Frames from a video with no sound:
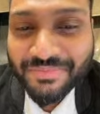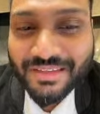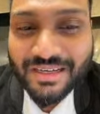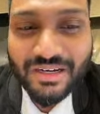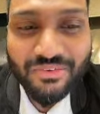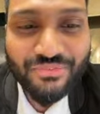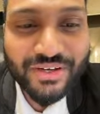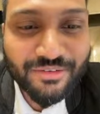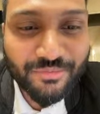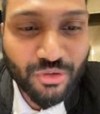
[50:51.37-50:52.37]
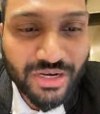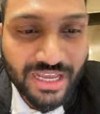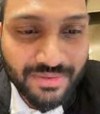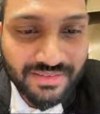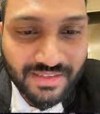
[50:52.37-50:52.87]

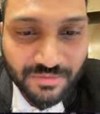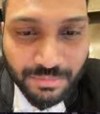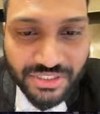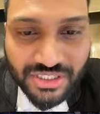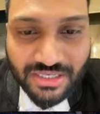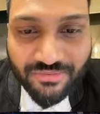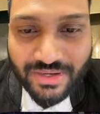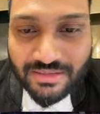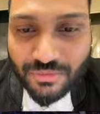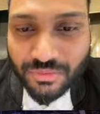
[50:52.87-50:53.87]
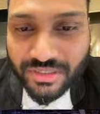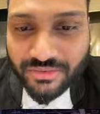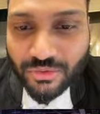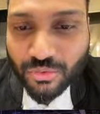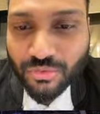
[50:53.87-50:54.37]
Colab is especially well
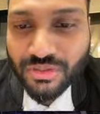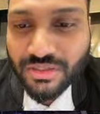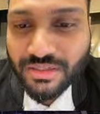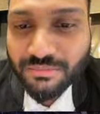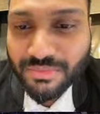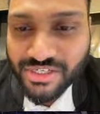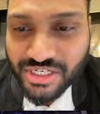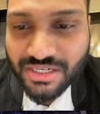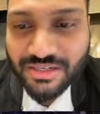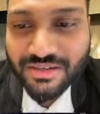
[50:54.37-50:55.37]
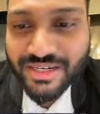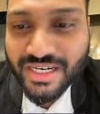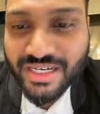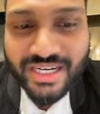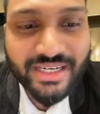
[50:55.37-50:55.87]
suited to learn machine
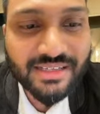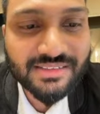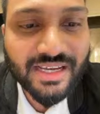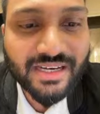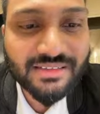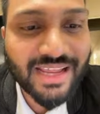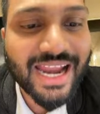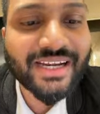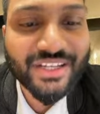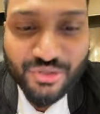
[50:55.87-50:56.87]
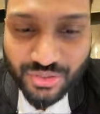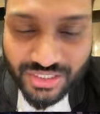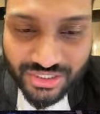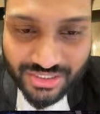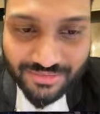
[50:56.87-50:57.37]
learning, data science, and
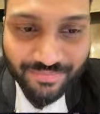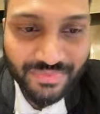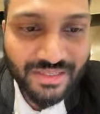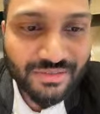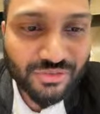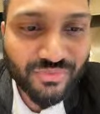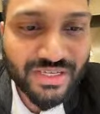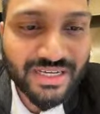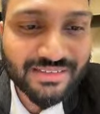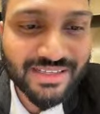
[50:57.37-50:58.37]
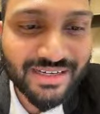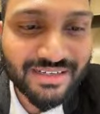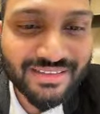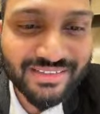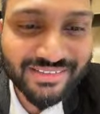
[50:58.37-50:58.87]
education. So we guys are
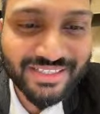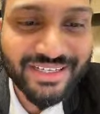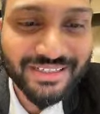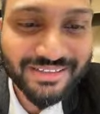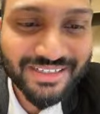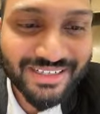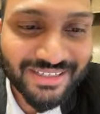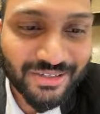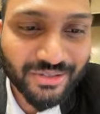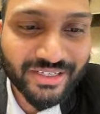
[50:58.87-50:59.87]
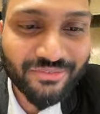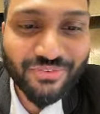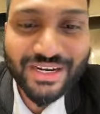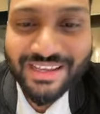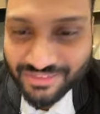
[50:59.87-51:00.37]
in these three. Okay,
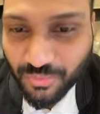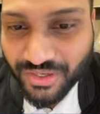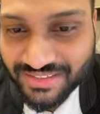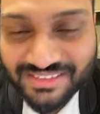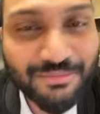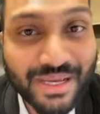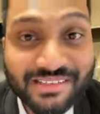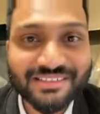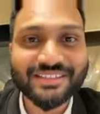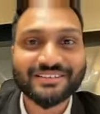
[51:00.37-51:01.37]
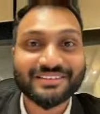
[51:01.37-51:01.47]
for us, what is the best?